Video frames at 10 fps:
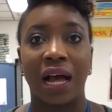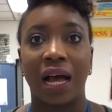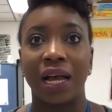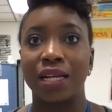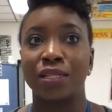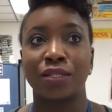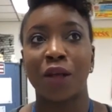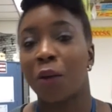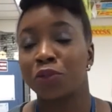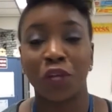I
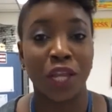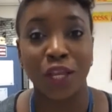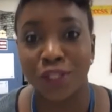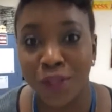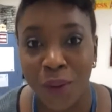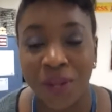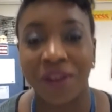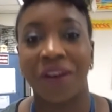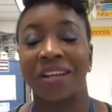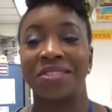stopped drinking soda
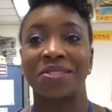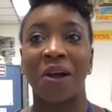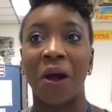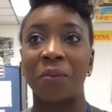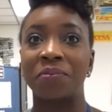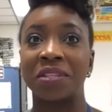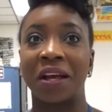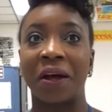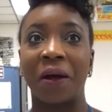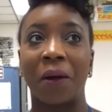or I
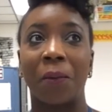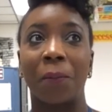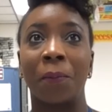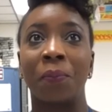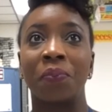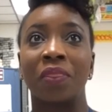stopped um,